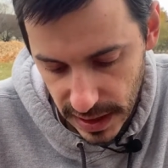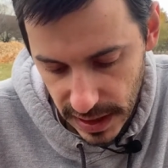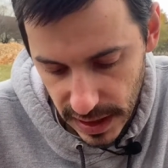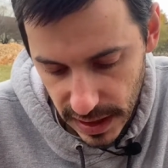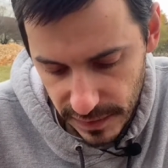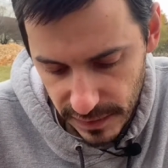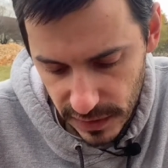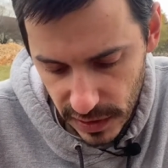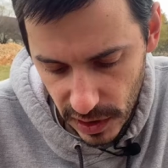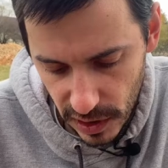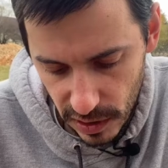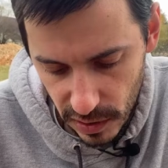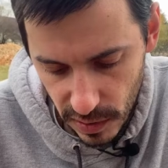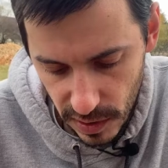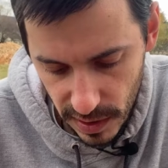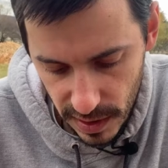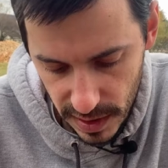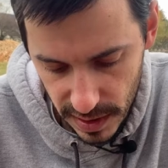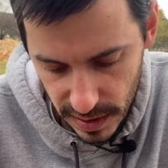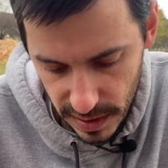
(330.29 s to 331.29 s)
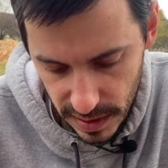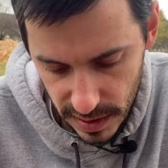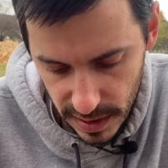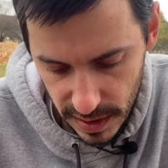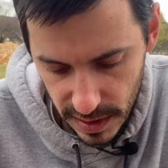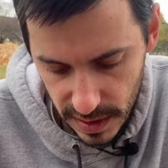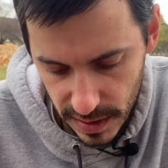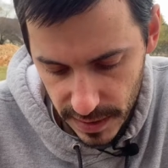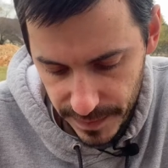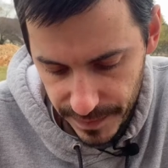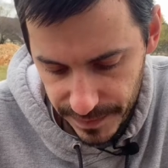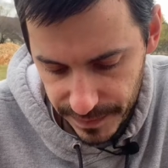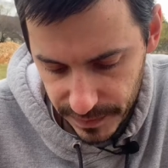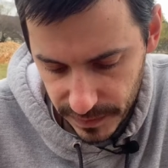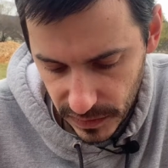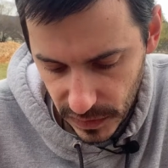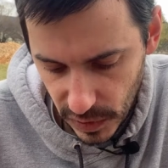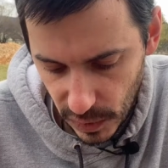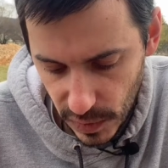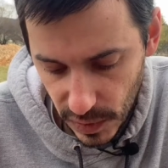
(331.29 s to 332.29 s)
even though
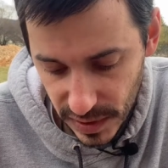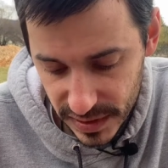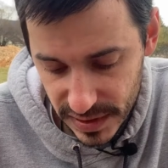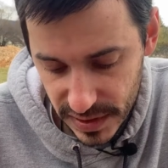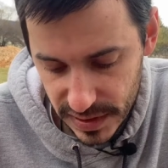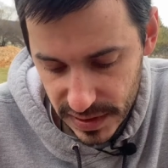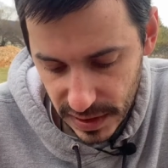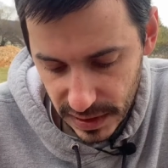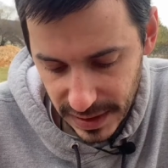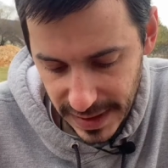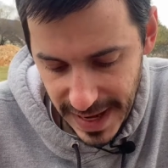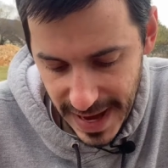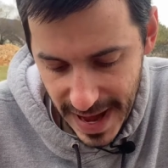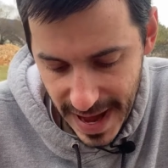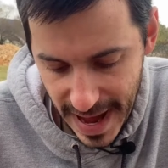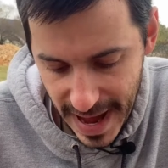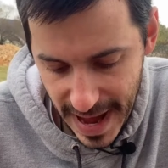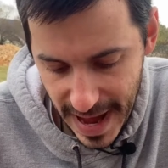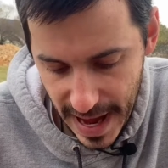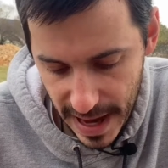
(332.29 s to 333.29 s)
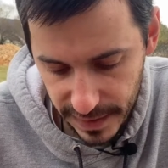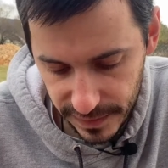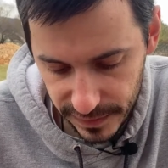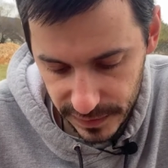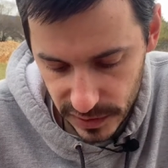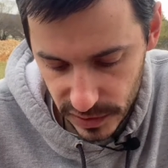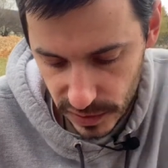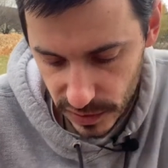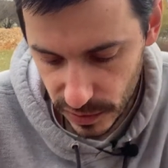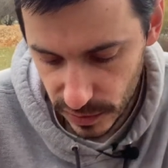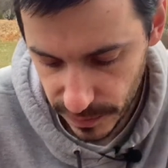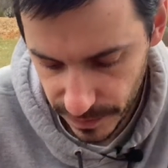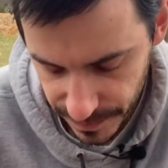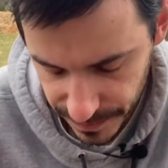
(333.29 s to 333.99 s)
you don't necessarily have to,